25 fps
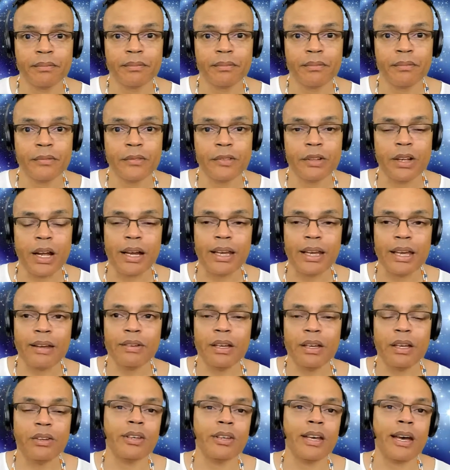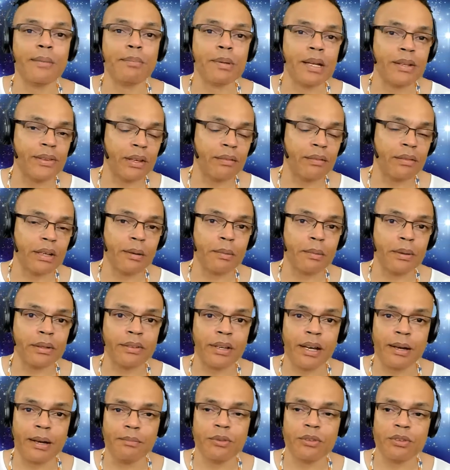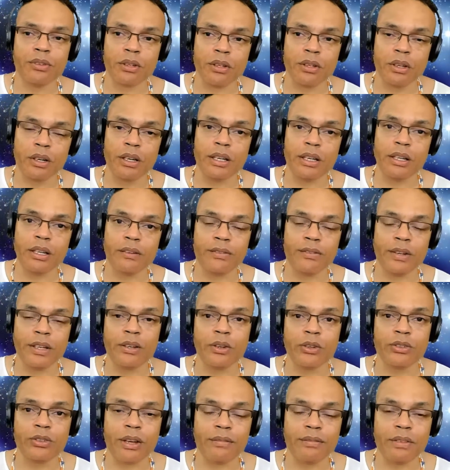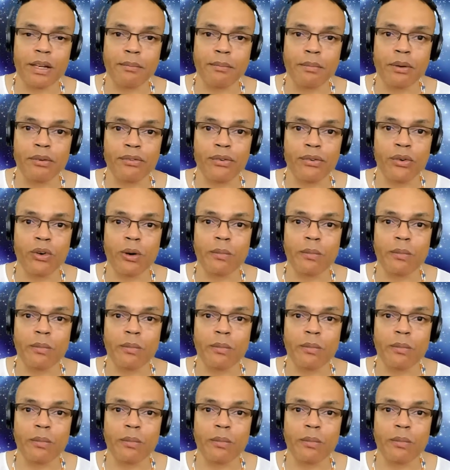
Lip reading: Now, I gave you an example, I think, of a couple of times in the videos I've done before,